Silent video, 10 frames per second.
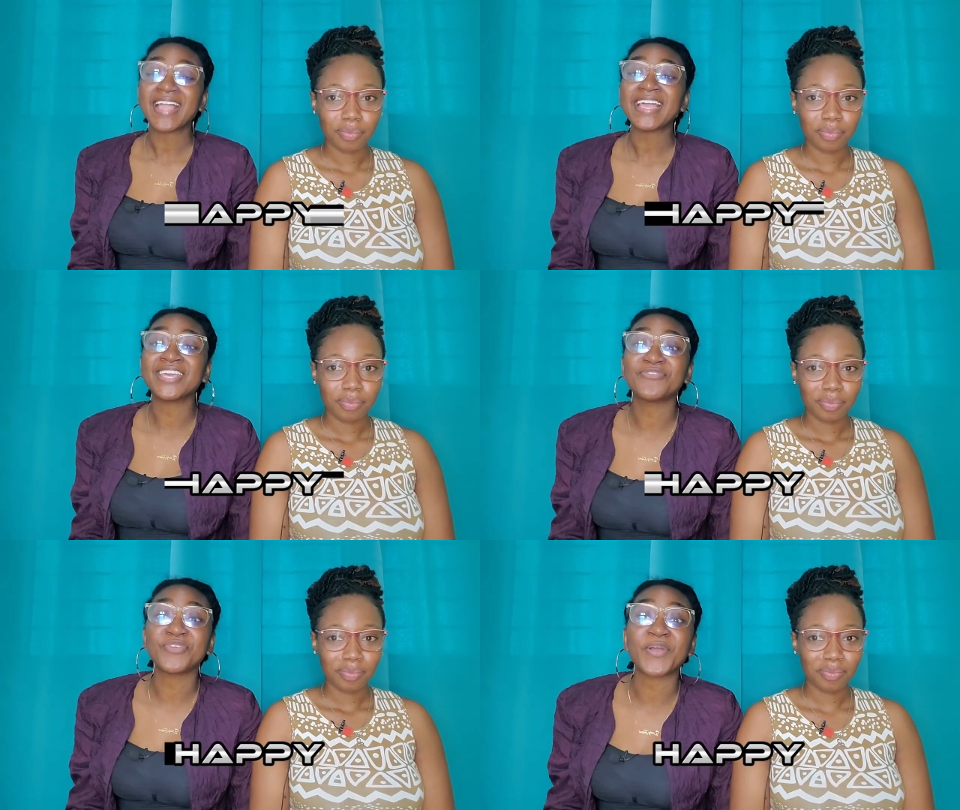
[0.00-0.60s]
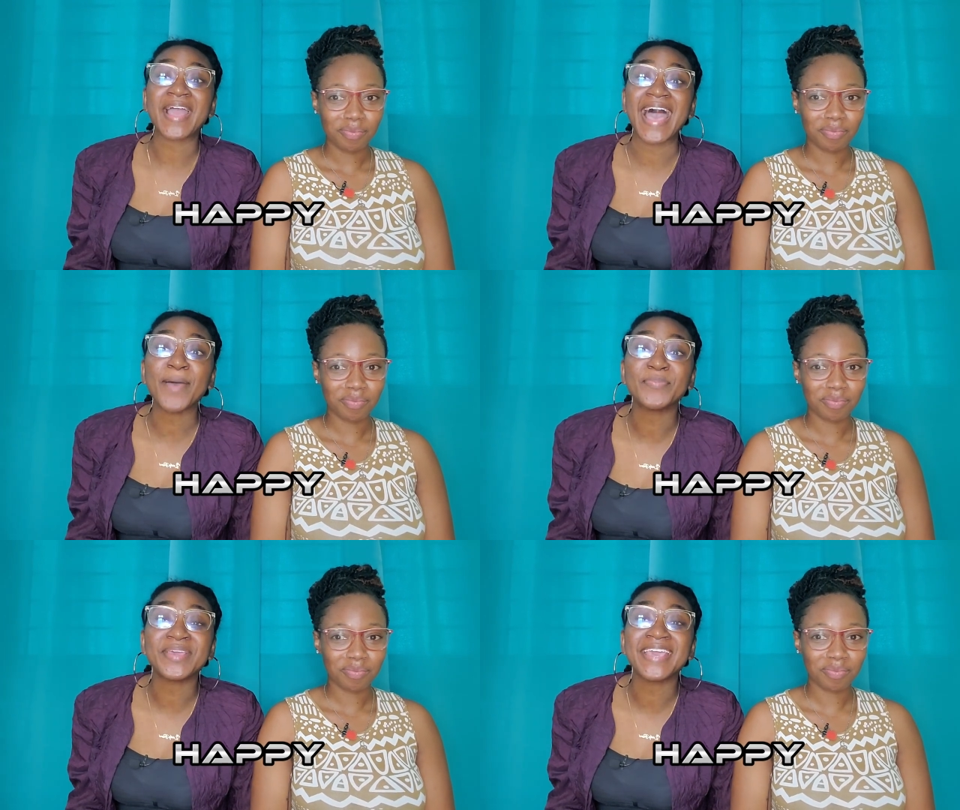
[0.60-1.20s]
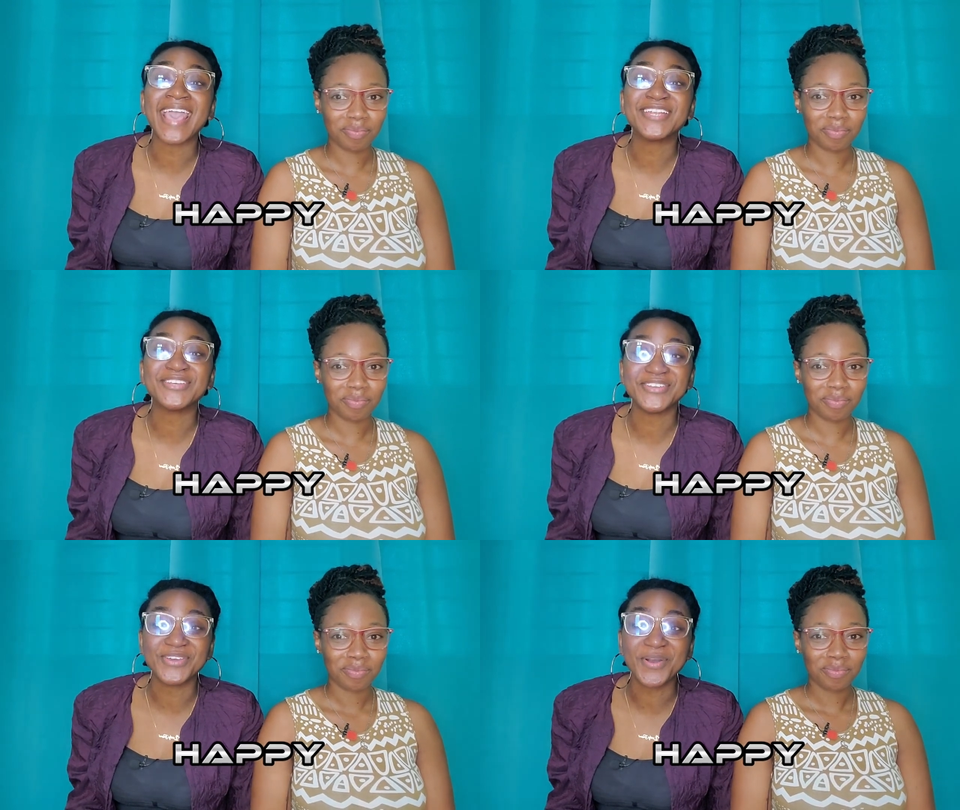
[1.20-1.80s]
Speaker 1: If you're happy and
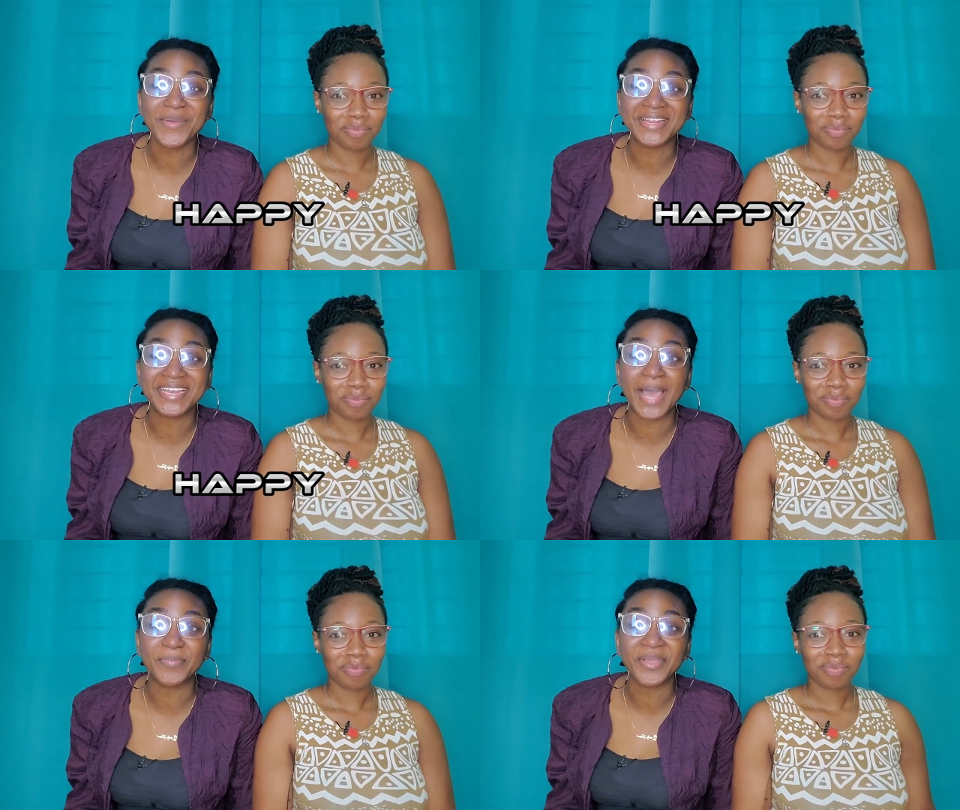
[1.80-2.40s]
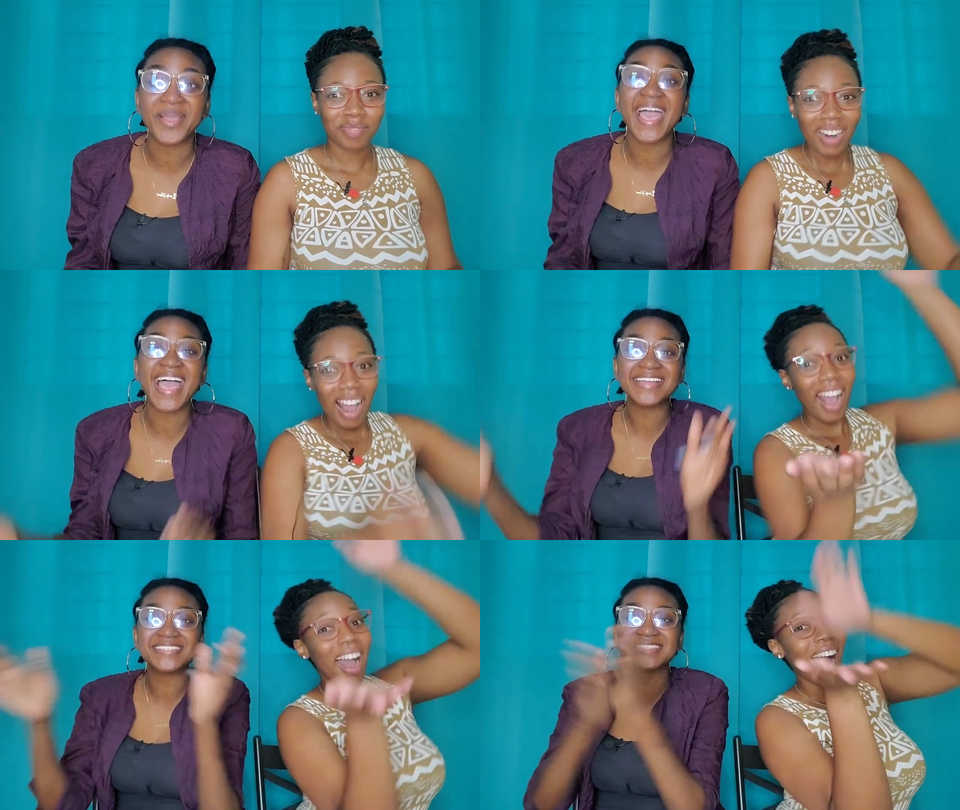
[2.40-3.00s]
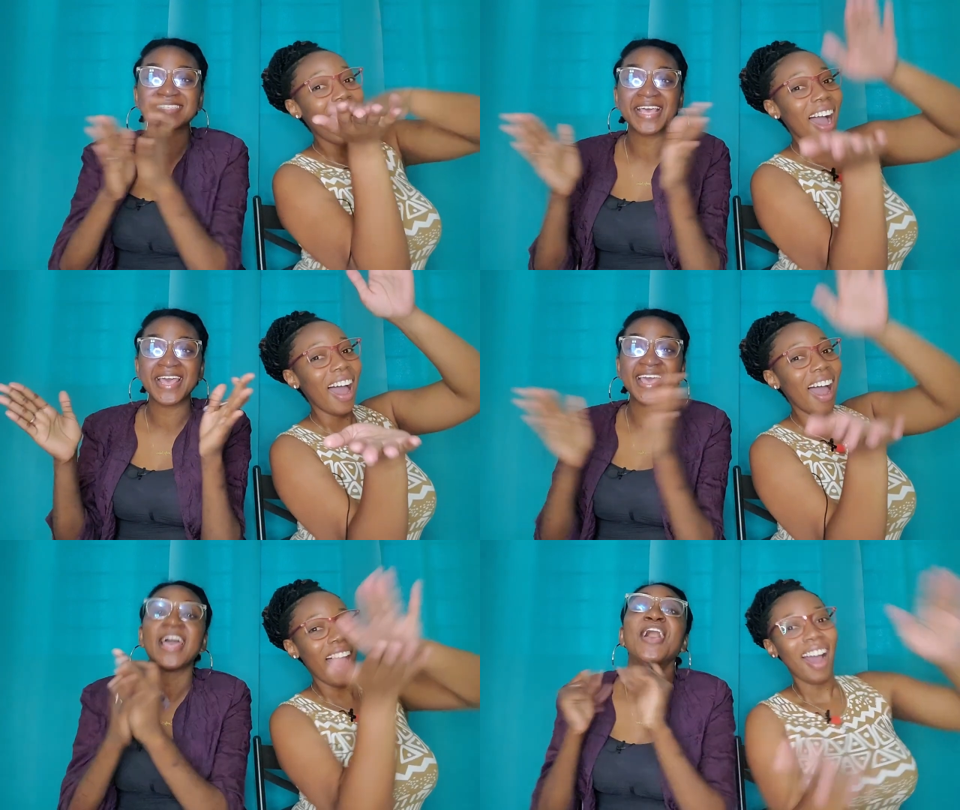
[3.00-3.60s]
you know it, clap your hands.
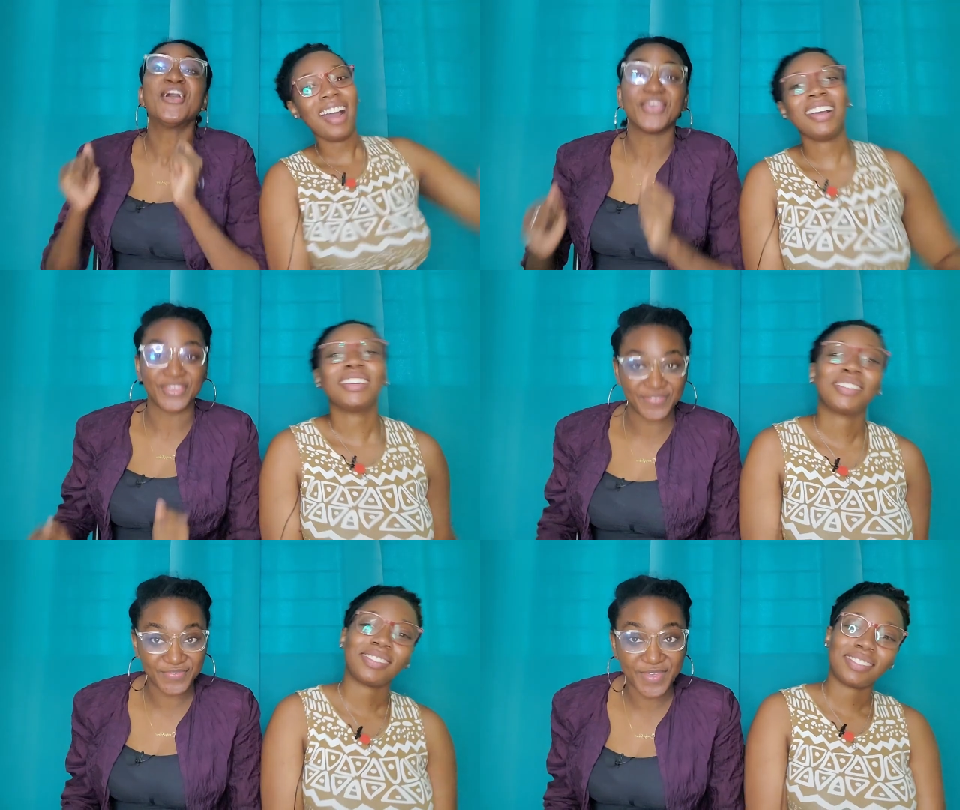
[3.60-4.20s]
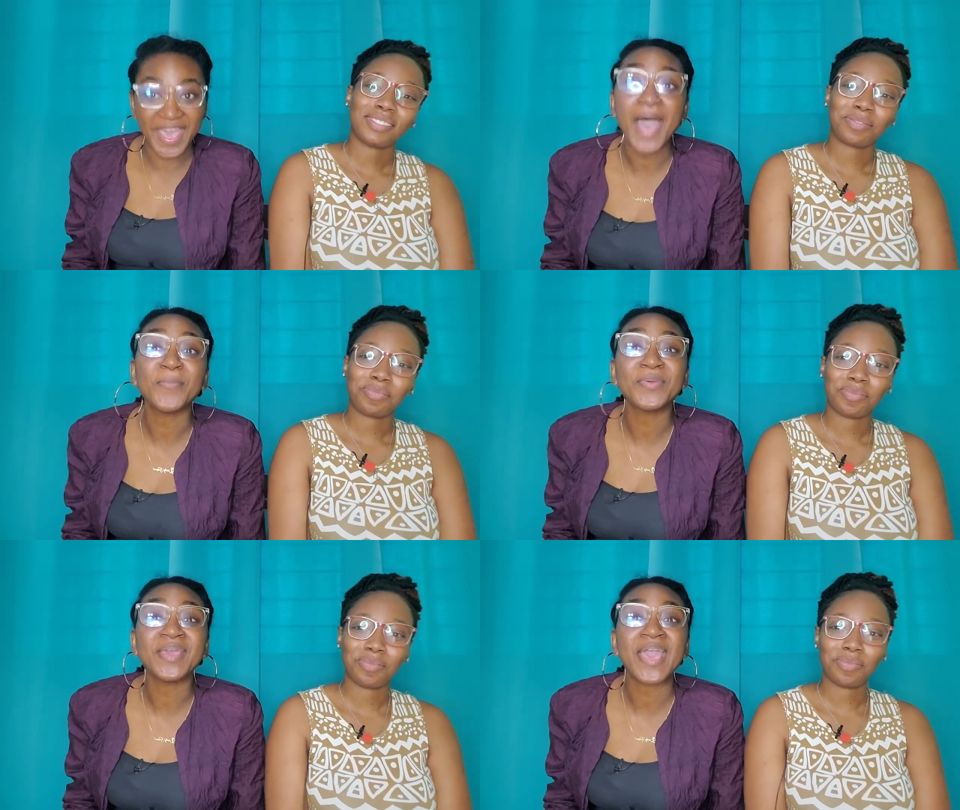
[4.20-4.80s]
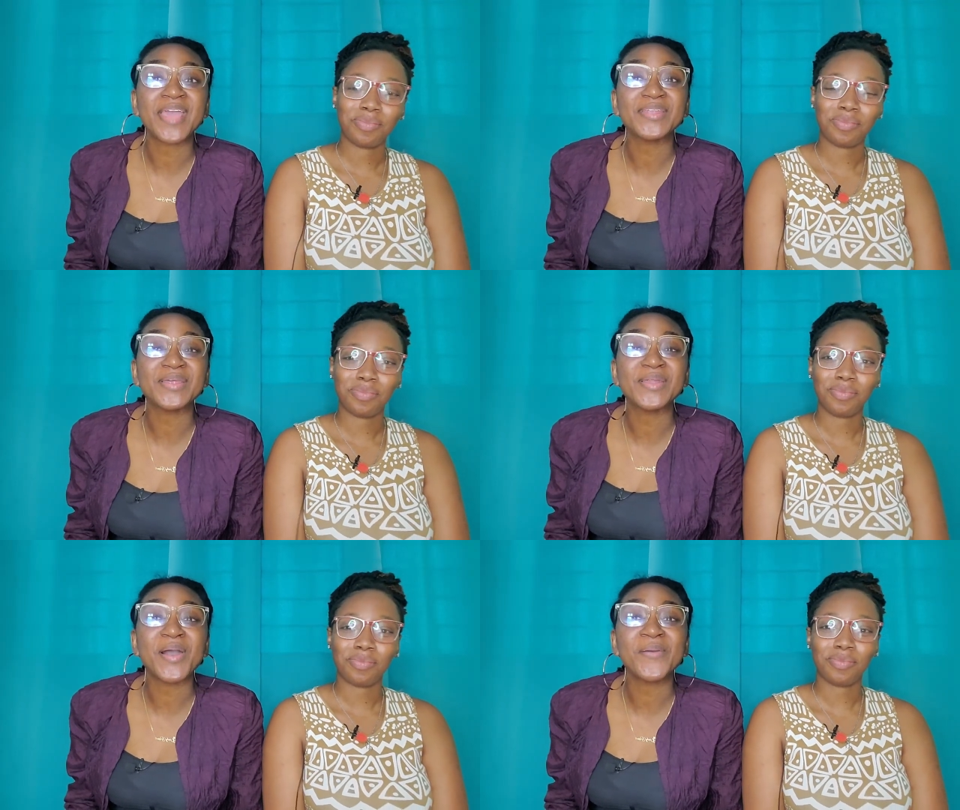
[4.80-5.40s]
If you're happy and
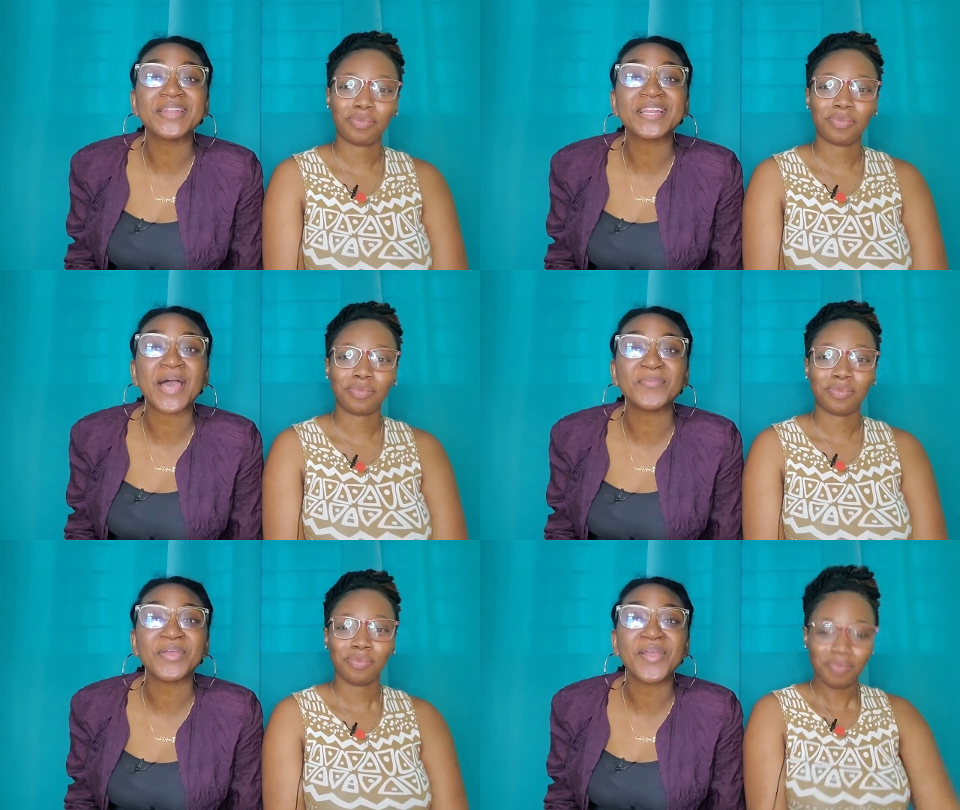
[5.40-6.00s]
you know it, clap your